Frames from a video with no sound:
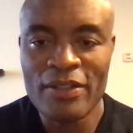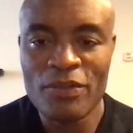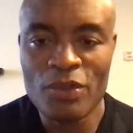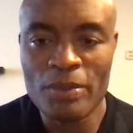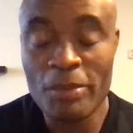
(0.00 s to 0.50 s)

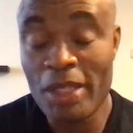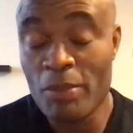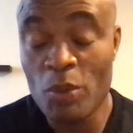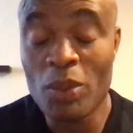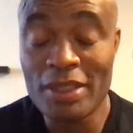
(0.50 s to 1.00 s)
for
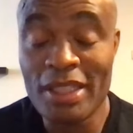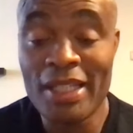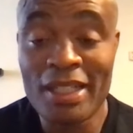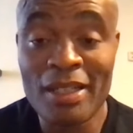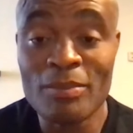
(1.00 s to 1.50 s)
maybe one
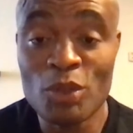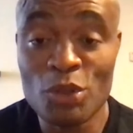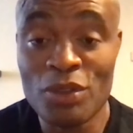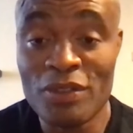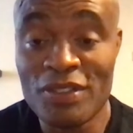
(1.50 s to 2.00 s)
day come
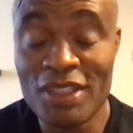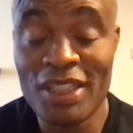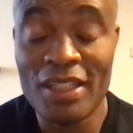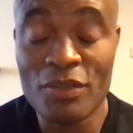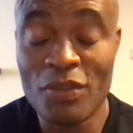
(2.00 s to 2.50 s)
to
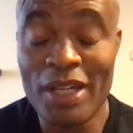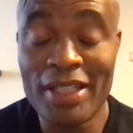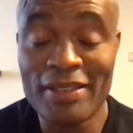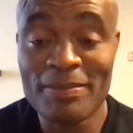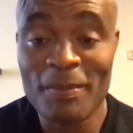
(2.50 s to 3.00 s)
UFC and fight.